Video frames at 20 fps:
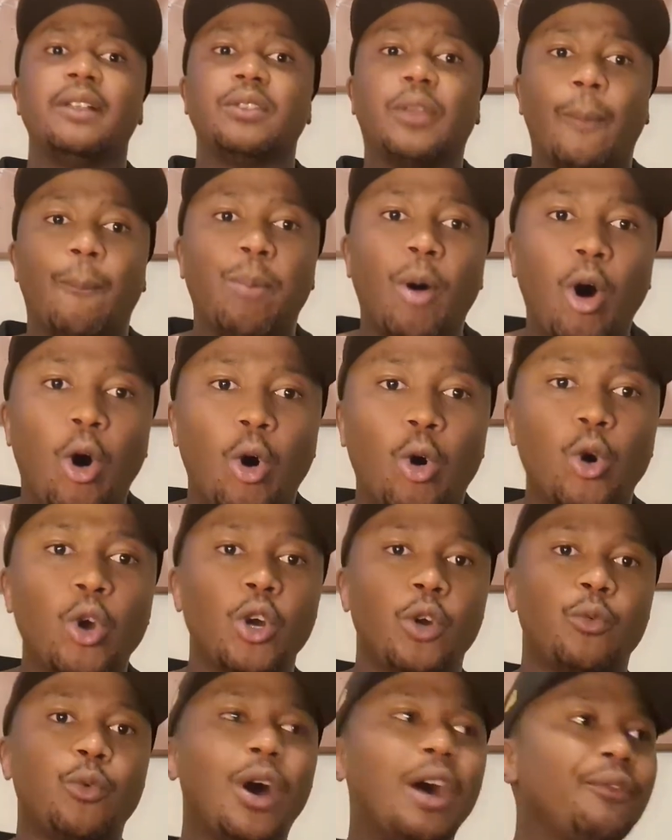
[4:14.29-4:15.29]
the ball,
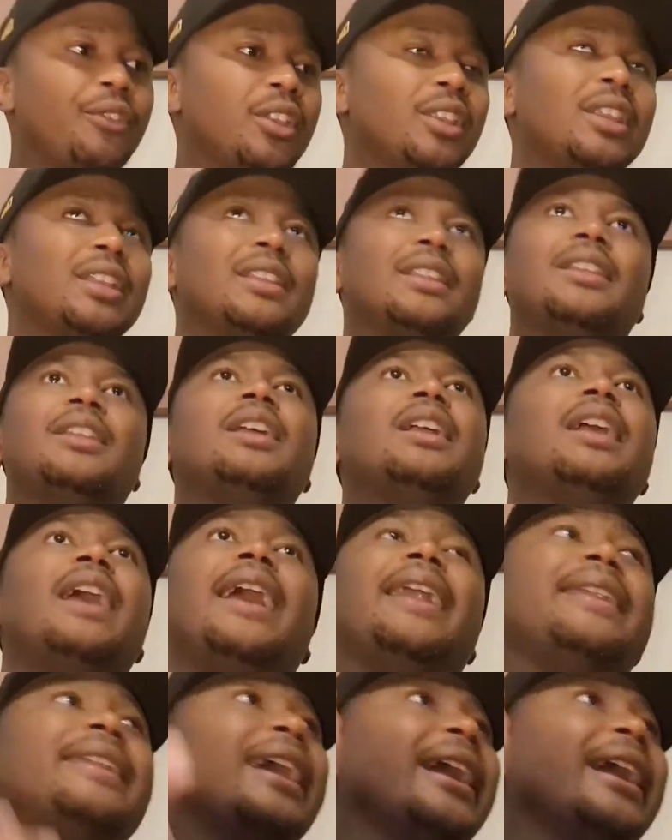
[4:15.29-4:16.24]
rather than, and